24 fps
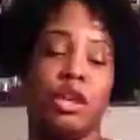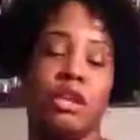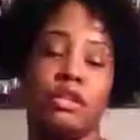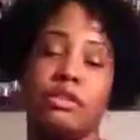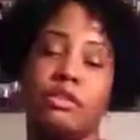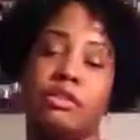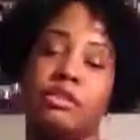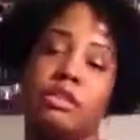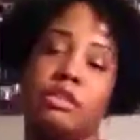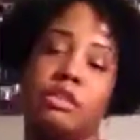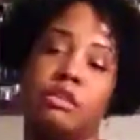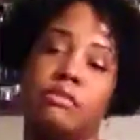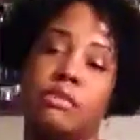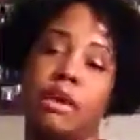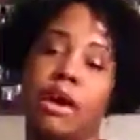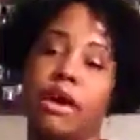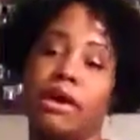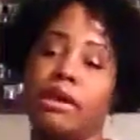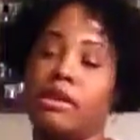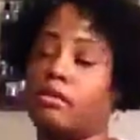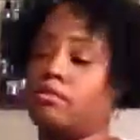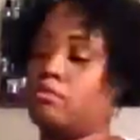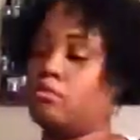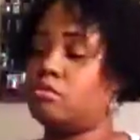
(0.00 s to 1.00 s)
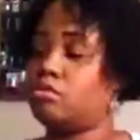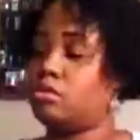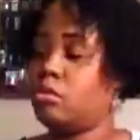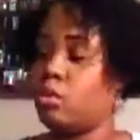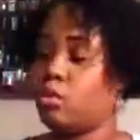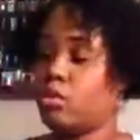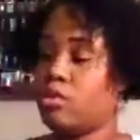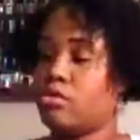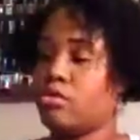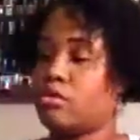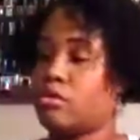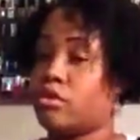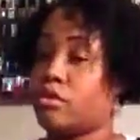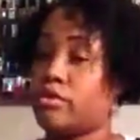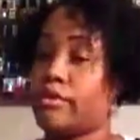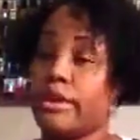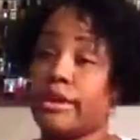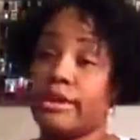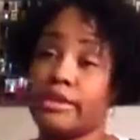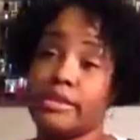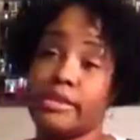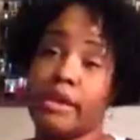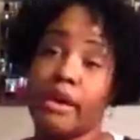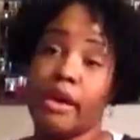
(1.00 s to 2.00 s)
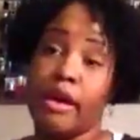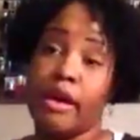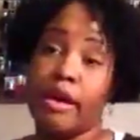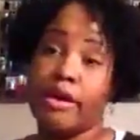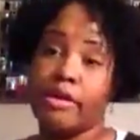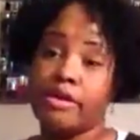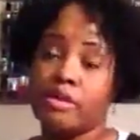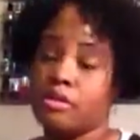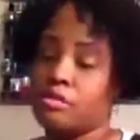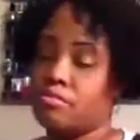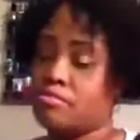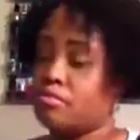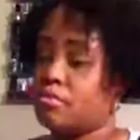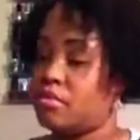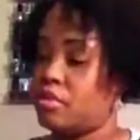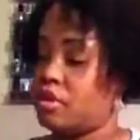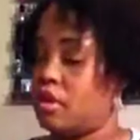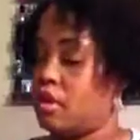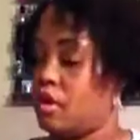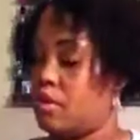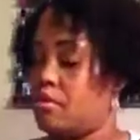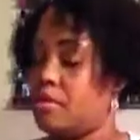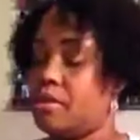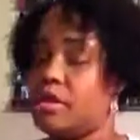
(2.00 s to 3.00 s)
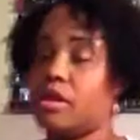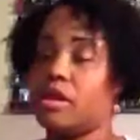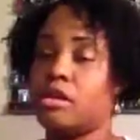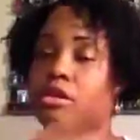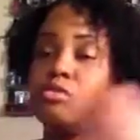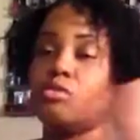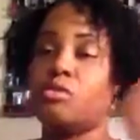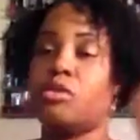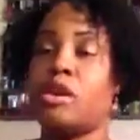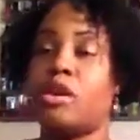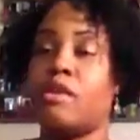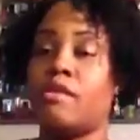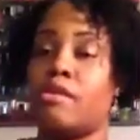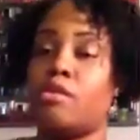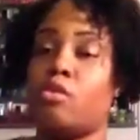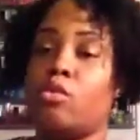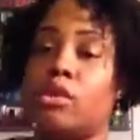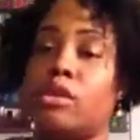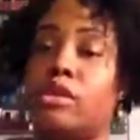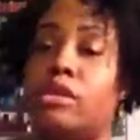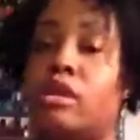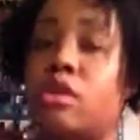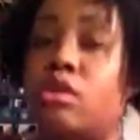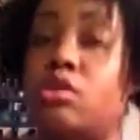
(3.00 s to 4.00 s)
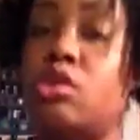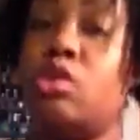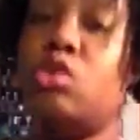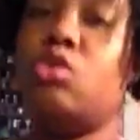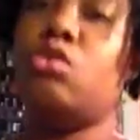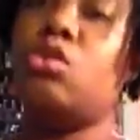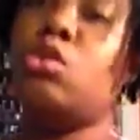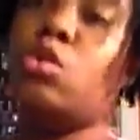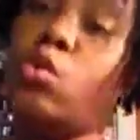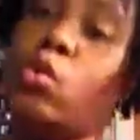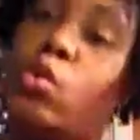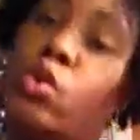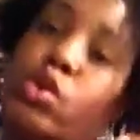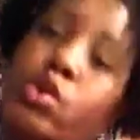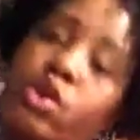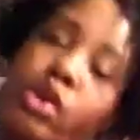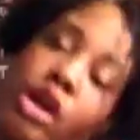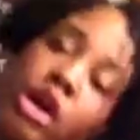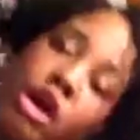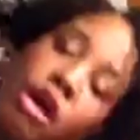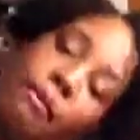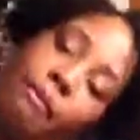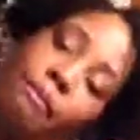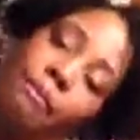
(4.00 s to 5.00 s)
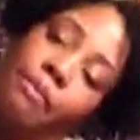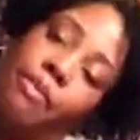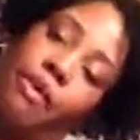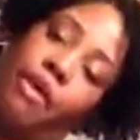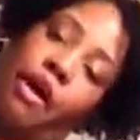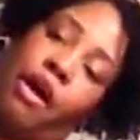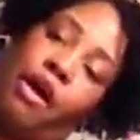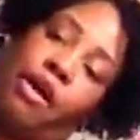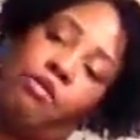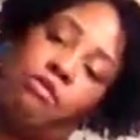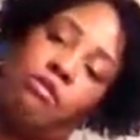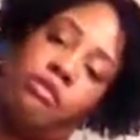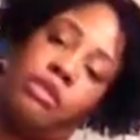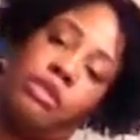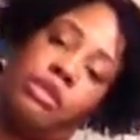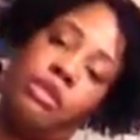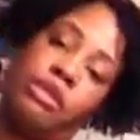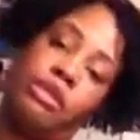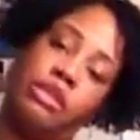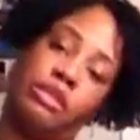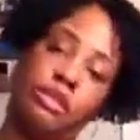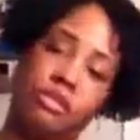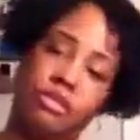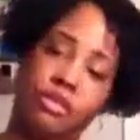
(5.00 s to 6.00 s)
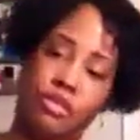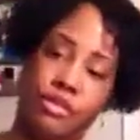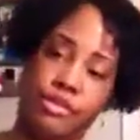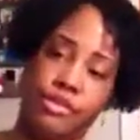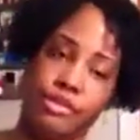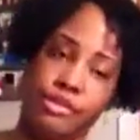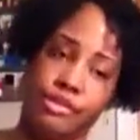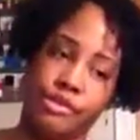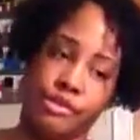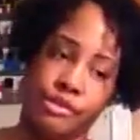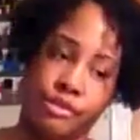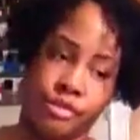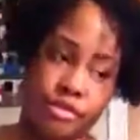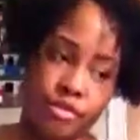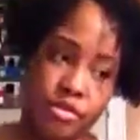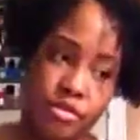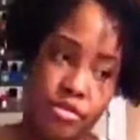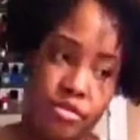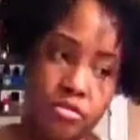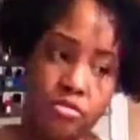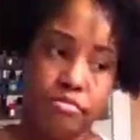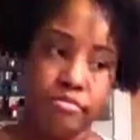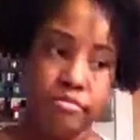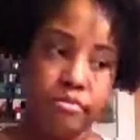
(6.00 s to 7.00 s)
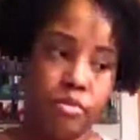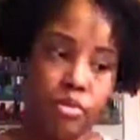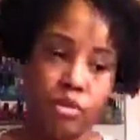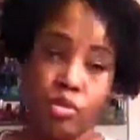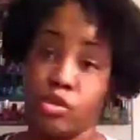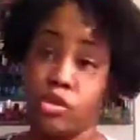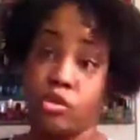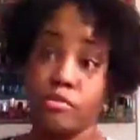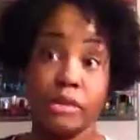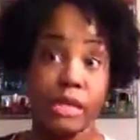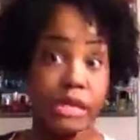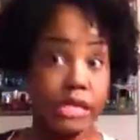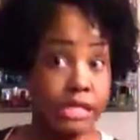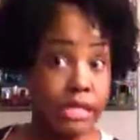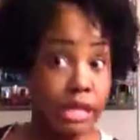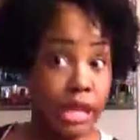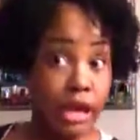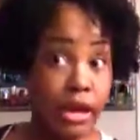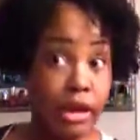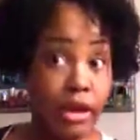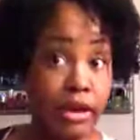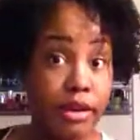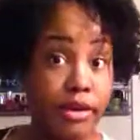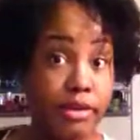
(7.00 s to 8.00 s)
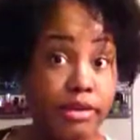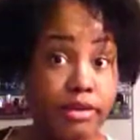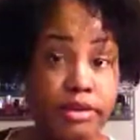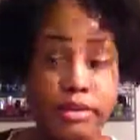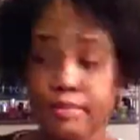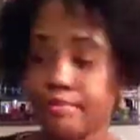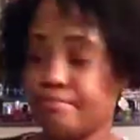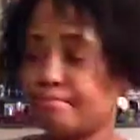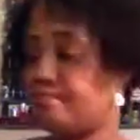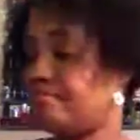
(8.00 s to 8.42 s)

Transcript: had to send them back and order the correct size. Because where everyone tells you to order up, I really needed to just order my size.